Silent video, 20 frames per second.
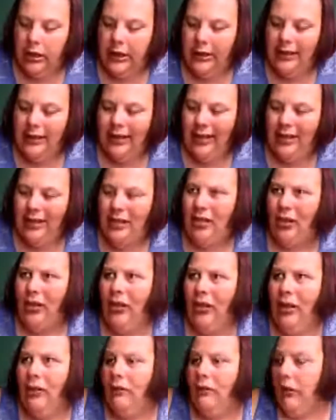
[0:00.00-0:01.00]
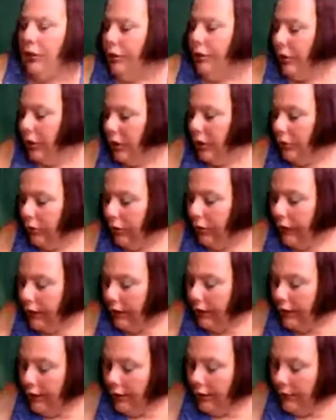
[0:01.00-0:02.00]
It's like a real dark
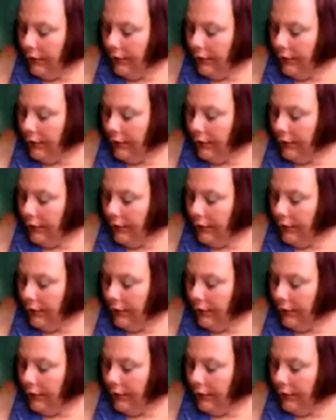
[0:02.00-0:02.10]
green.